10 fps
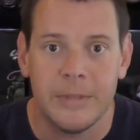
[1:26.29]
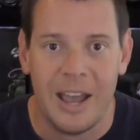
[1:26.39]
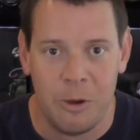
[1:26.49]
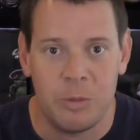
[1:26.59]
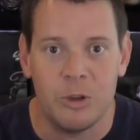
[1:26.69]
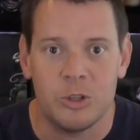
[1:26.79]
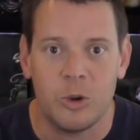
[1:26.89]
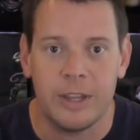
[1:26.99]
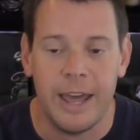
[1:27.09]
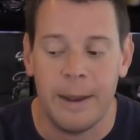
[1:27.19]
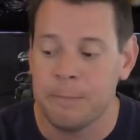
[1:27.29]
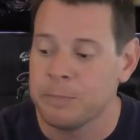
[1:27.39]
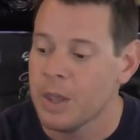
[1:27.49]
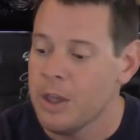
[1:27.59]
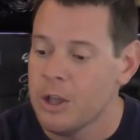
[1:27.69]
I hope you enjoyed that.
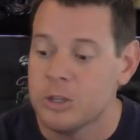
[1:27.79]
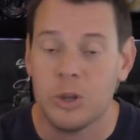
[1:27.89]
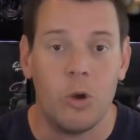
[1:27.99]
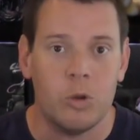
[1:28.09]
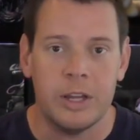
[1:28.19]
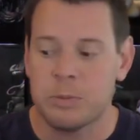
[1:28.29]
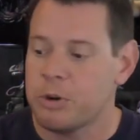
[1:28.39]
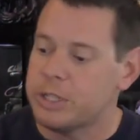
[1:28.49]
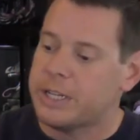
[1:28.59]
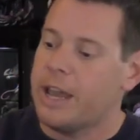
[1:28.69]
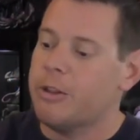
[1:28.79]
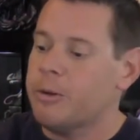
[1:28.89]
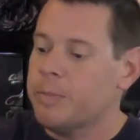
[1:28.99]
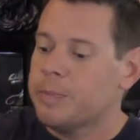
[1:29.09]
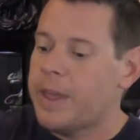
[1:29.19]
So let's put it together,
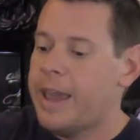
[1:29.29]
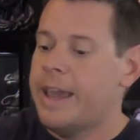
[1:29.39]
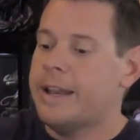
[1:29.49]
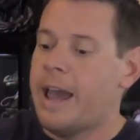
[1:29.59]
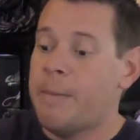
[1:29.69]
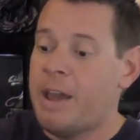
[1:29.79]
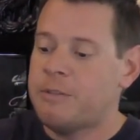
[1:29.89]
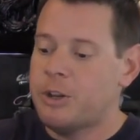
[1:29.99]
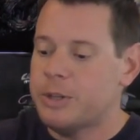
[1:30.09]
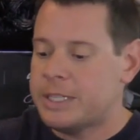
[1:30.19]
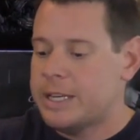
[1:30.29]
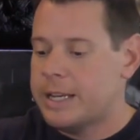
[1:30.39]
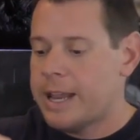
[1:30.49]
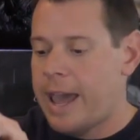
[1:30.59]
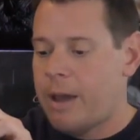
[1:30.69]
and I'm gonna have to do it
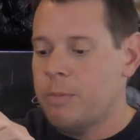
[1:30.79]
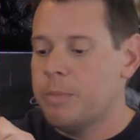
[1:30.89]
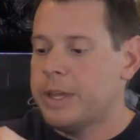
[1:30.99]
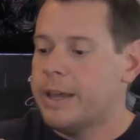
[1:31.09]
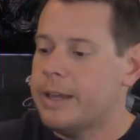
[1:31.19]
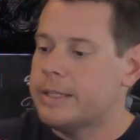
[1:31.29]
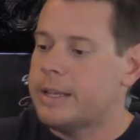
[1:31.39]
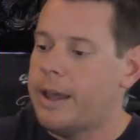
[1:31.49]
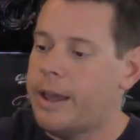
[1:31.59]
sitting down because